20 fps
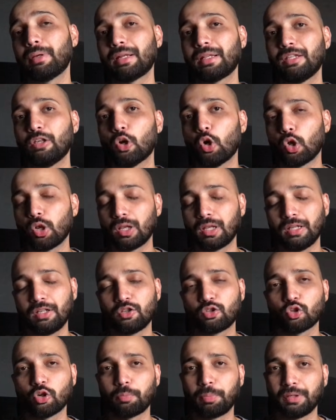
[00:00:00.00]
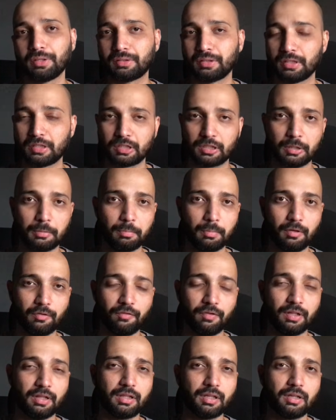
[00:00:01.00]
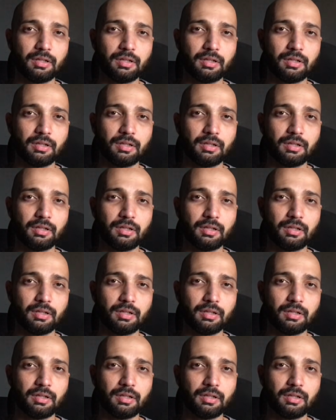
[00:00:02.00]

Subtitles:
the online shopping system with